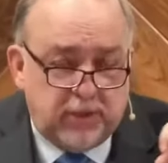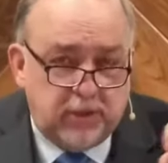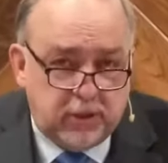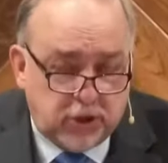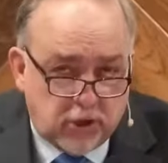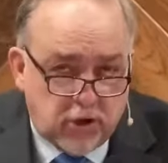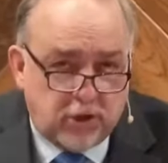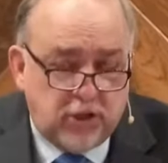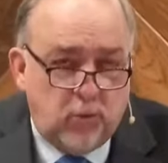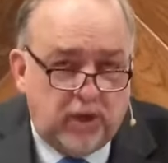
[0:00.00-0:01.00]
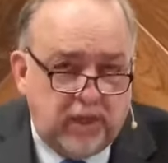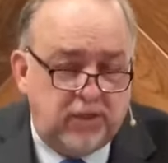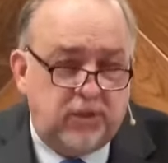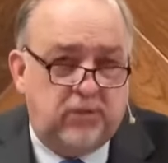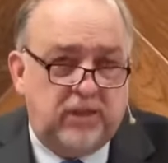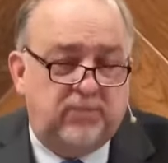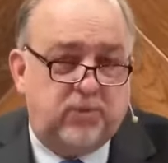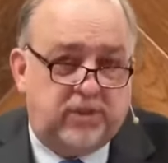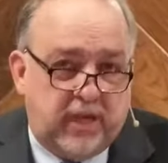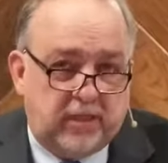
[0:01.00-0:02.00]
to the church and what he's doing to
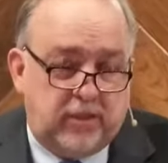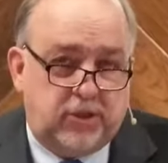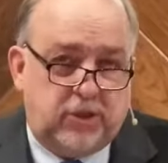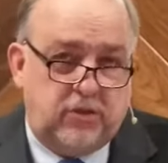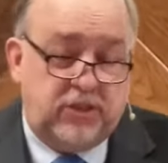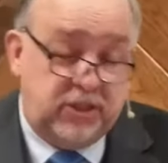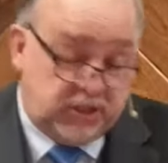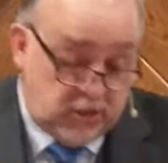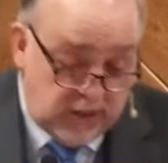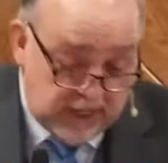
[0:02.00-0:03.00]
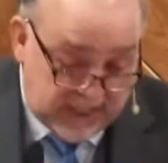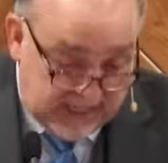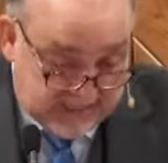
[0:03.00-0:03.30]
protect the church. And so he